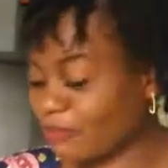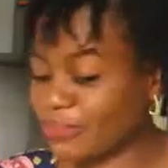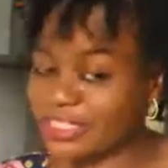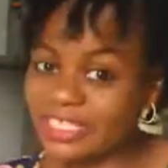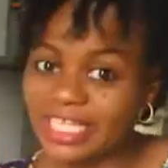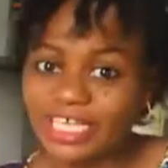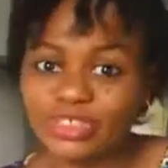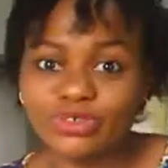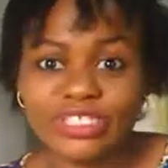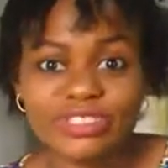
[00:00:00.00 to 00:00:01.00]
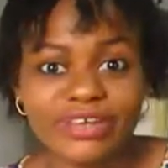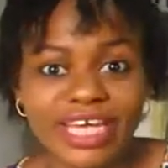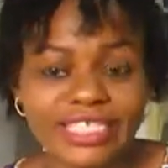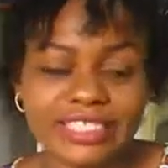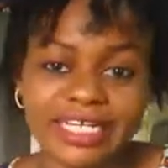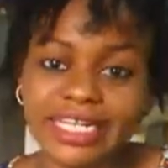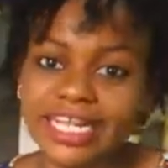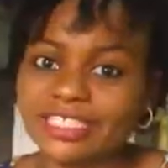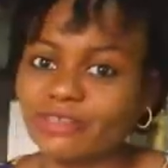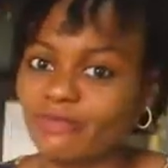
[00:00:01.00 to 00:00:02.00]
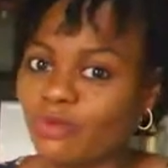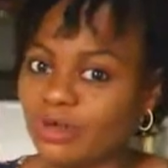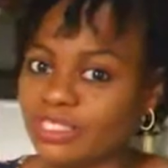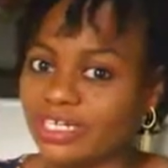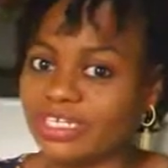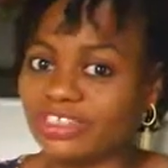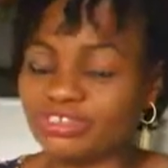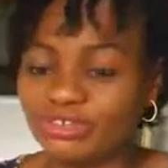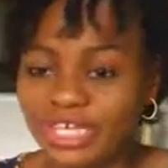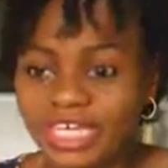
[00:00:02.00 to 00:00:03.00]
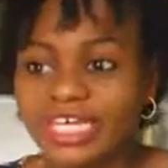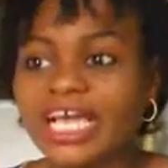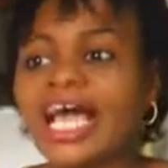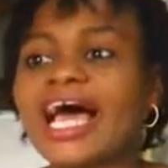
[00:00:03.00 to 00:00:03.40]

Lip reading: the first thing I do is to get a glass of water and drink,